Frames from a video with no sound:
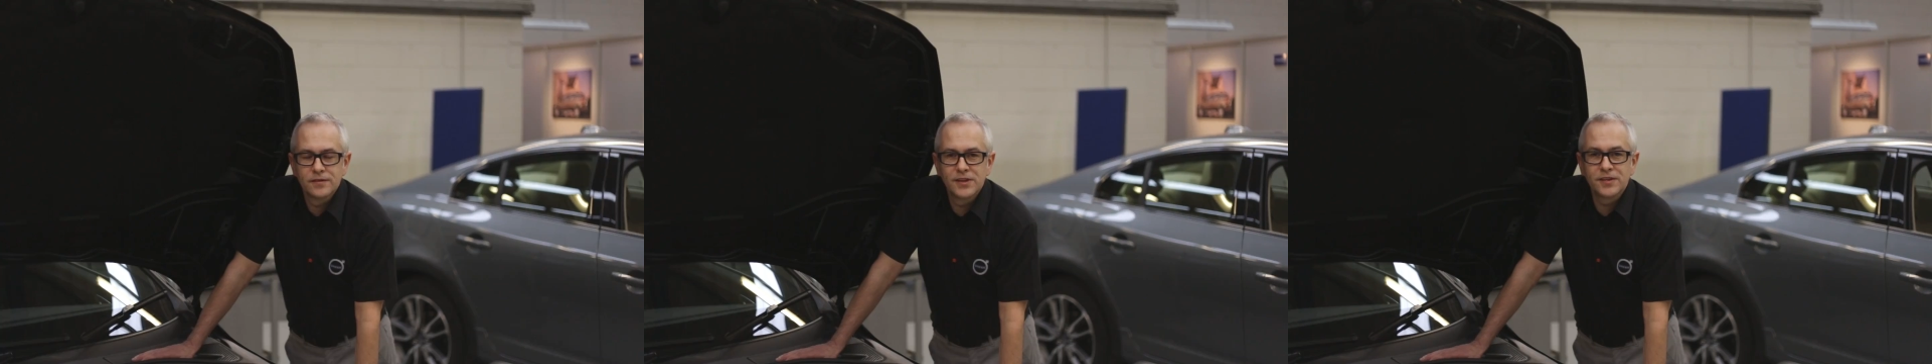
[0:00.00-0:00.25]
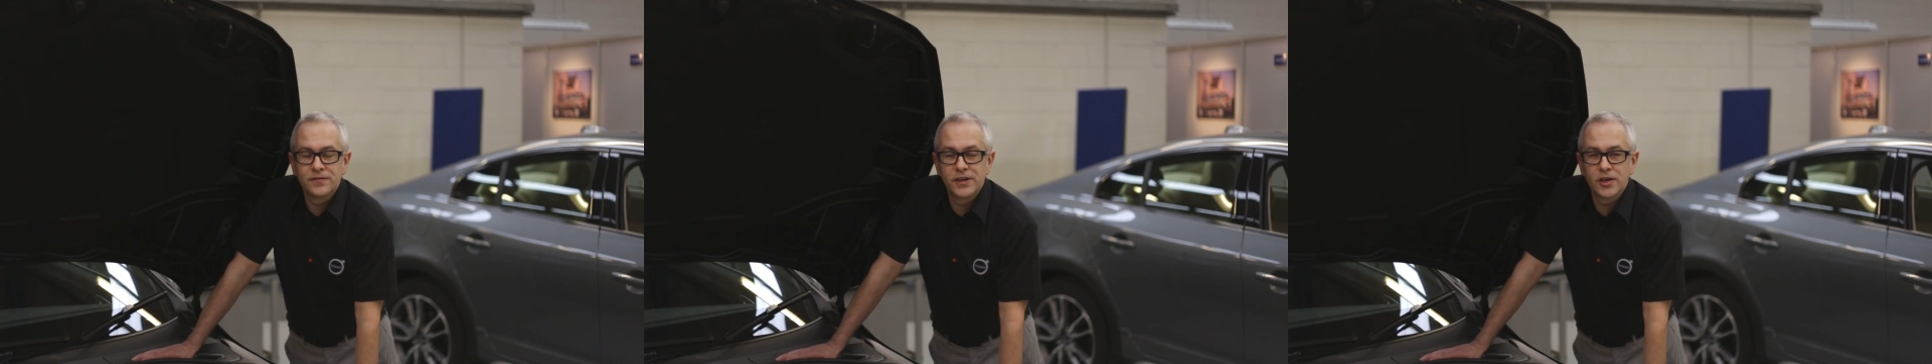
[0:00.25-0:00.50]

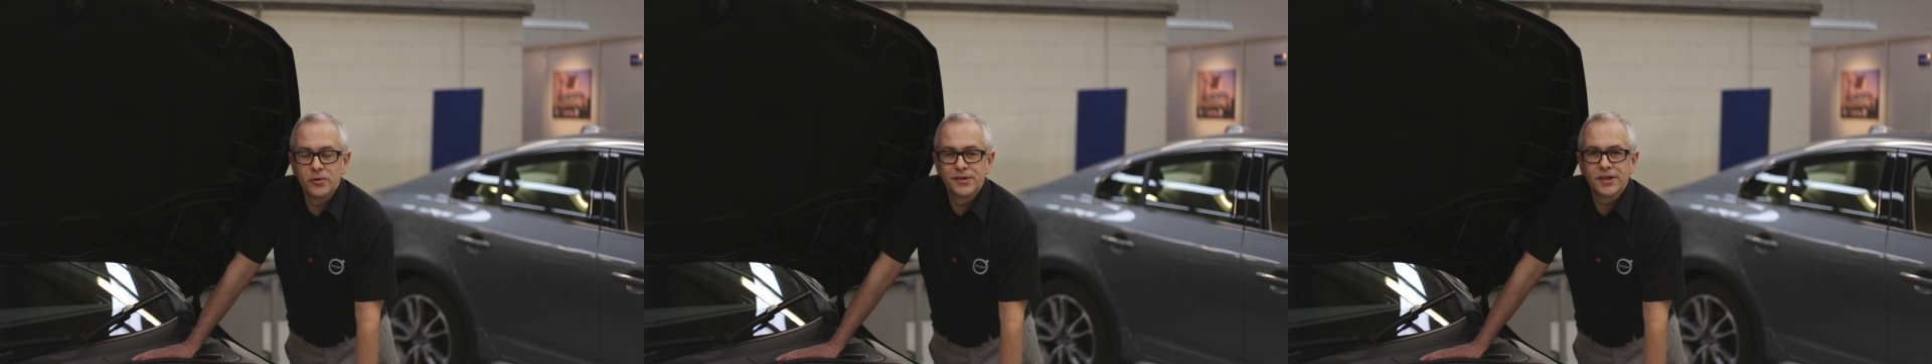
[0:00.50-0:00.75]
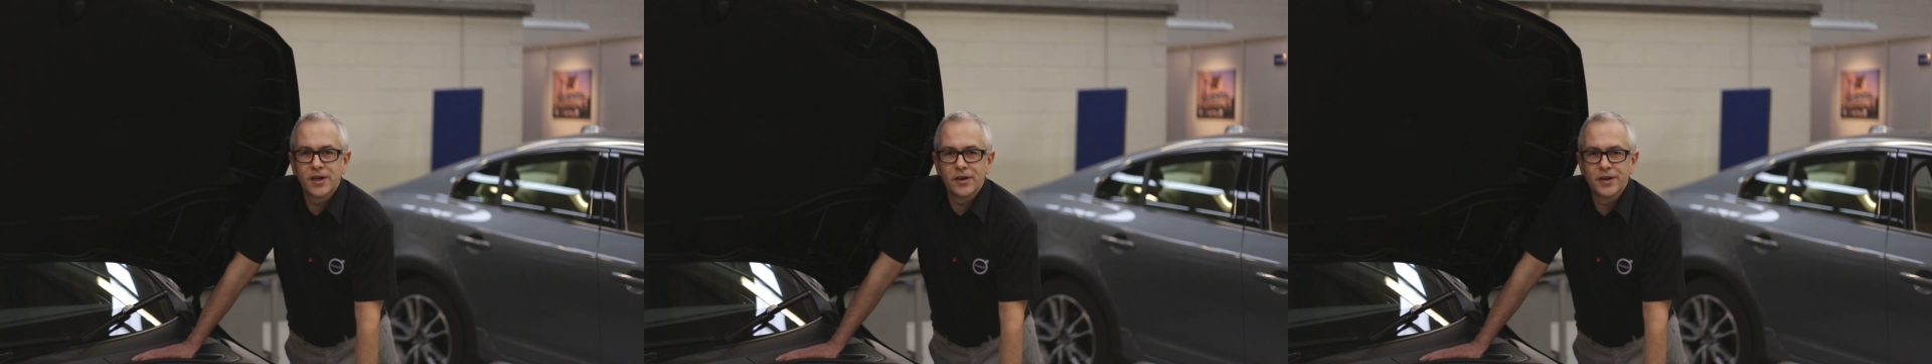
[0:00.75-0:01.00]
This video is
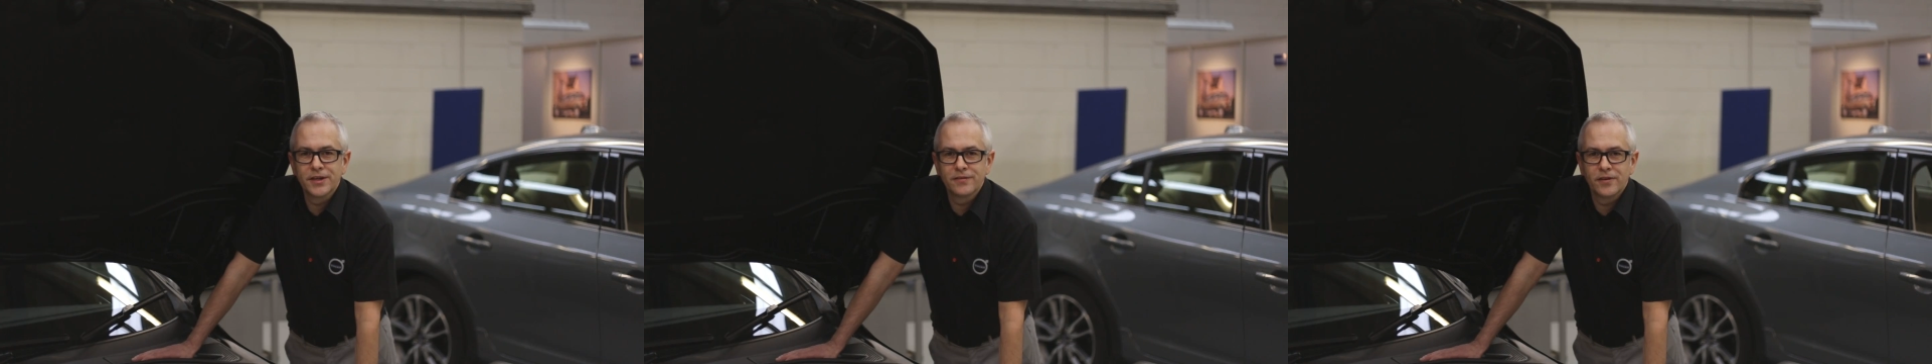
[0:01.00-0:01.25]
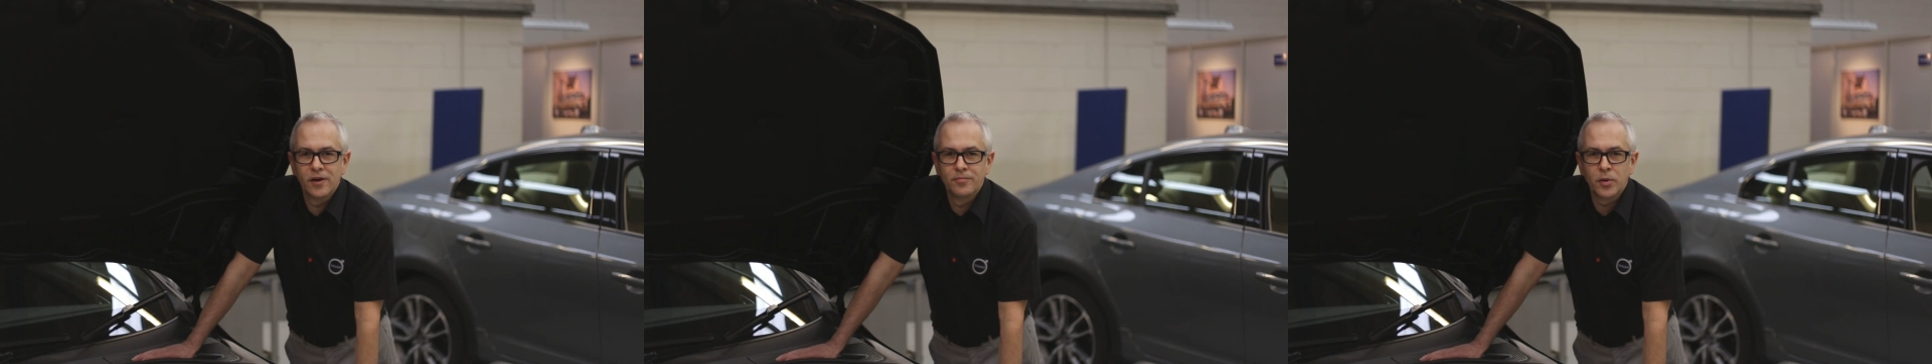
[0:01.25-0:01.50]
a guide
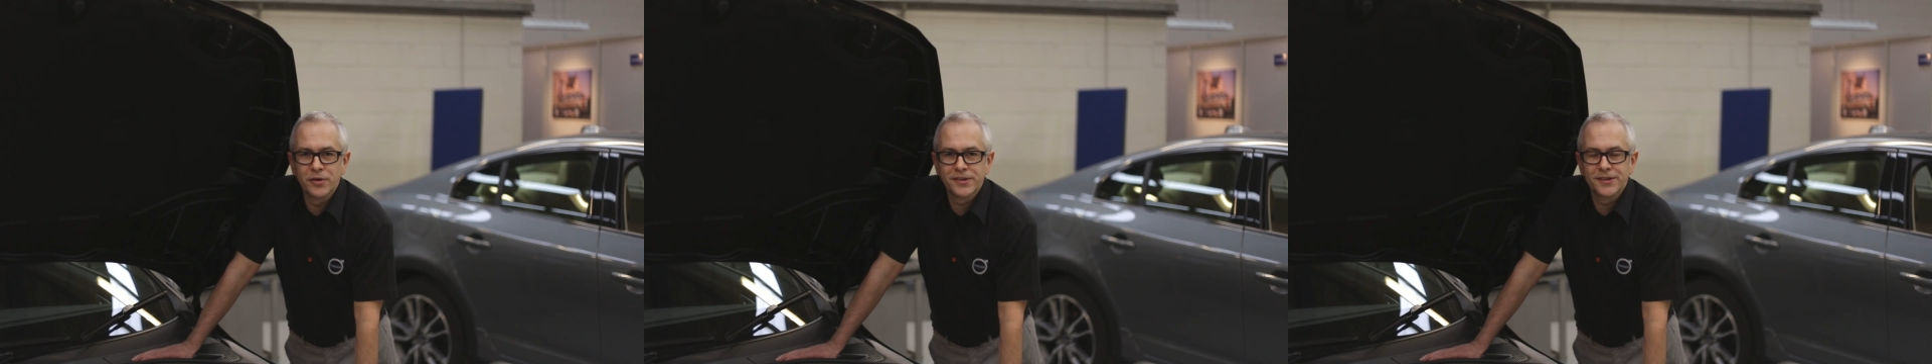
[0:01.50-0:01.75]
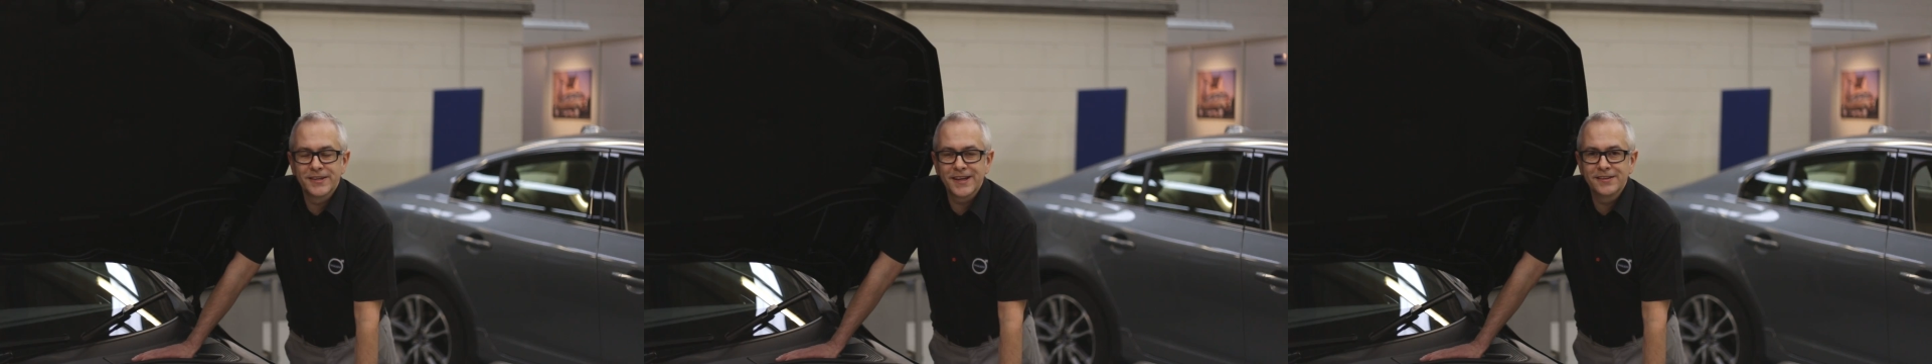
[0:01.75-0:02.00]
of points
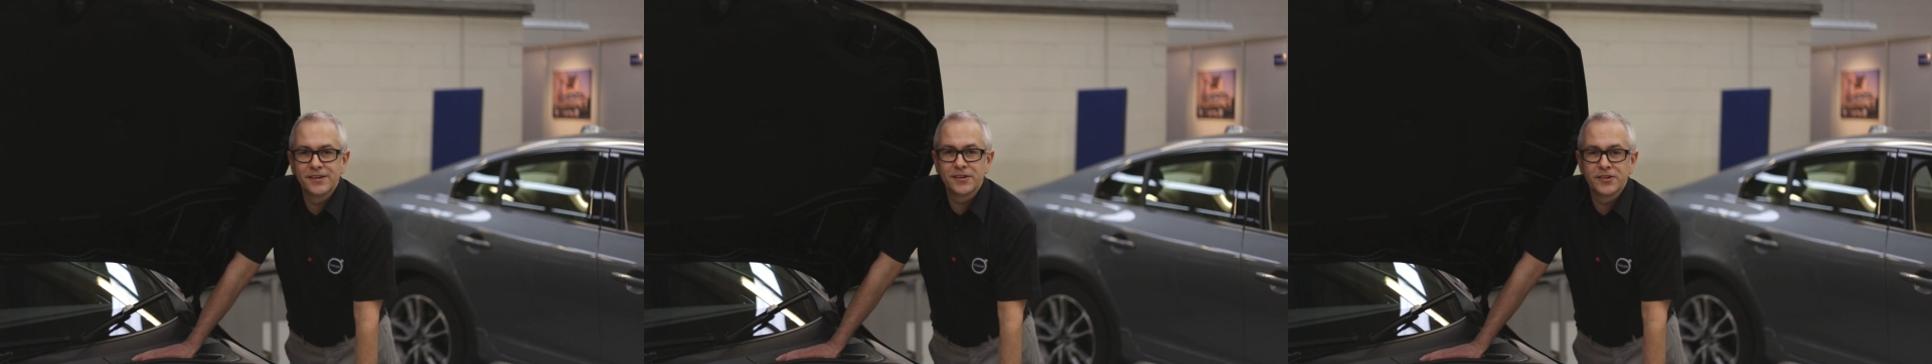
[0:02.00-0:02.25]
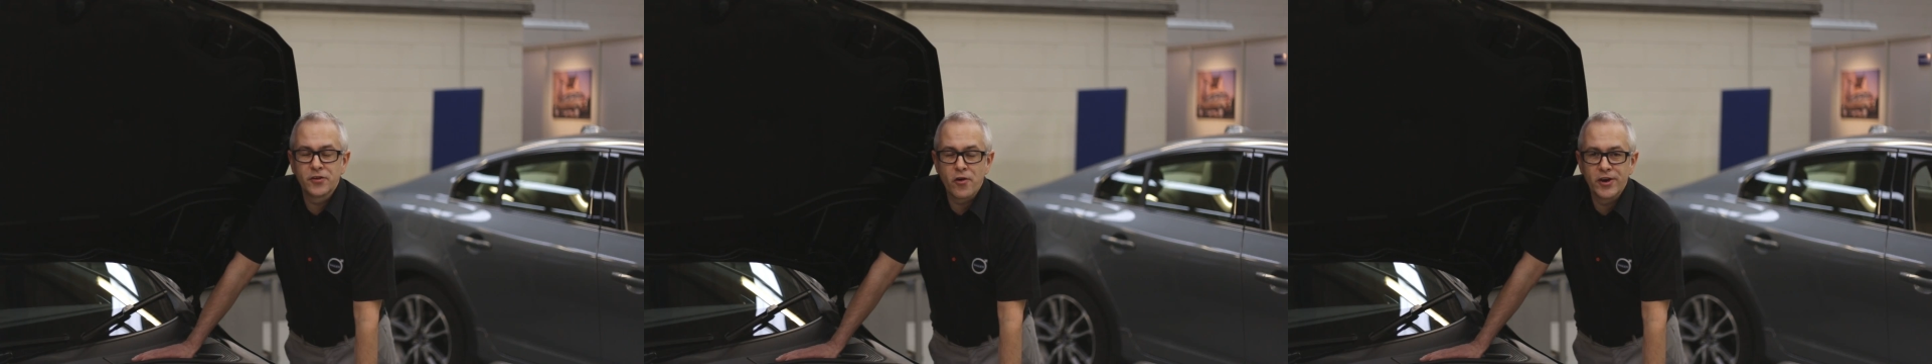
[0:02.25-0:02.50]
to take into
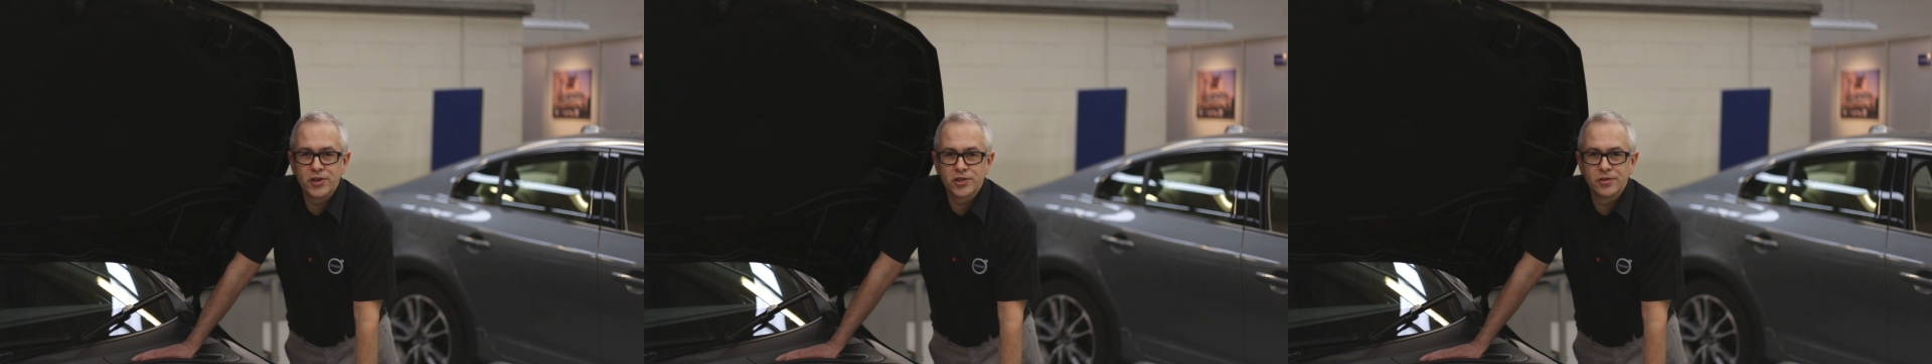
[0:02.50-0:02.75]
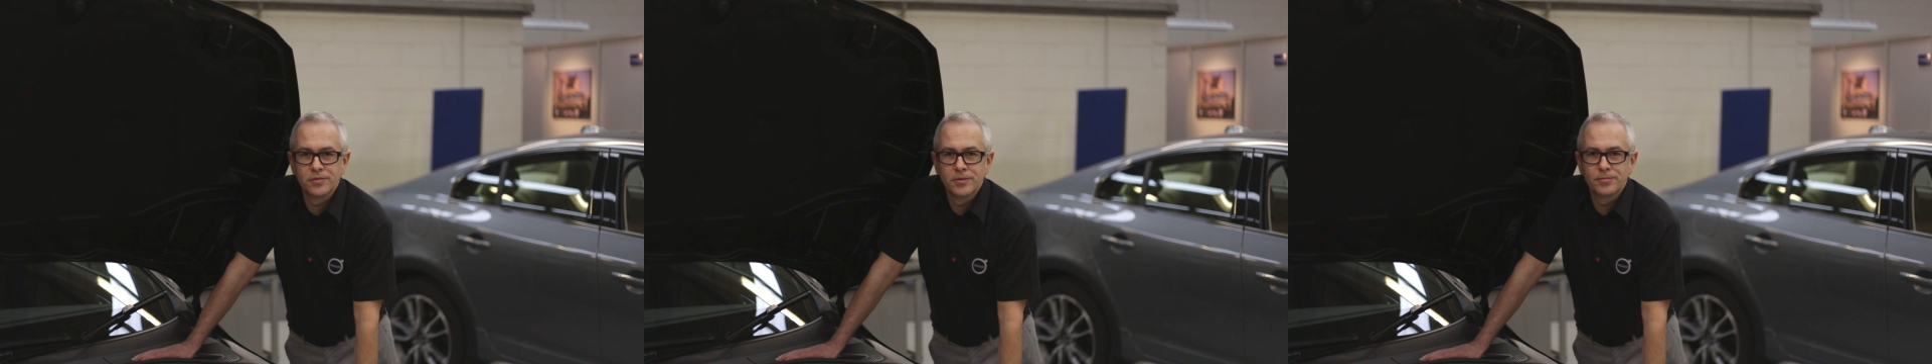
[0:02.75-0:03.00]
consideration